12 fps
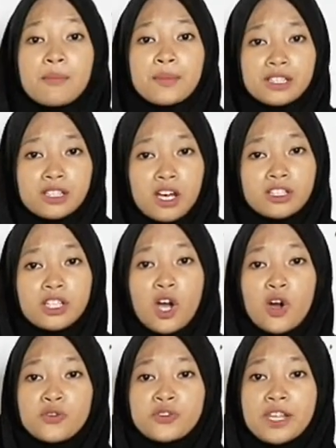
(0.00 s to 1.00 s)
Method
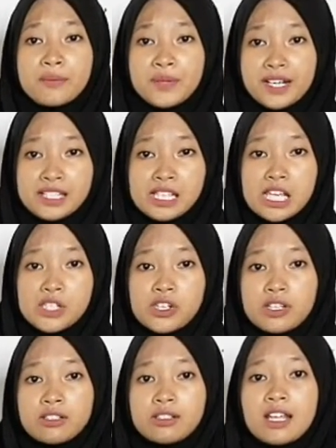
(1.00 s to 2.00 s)
of depreciation.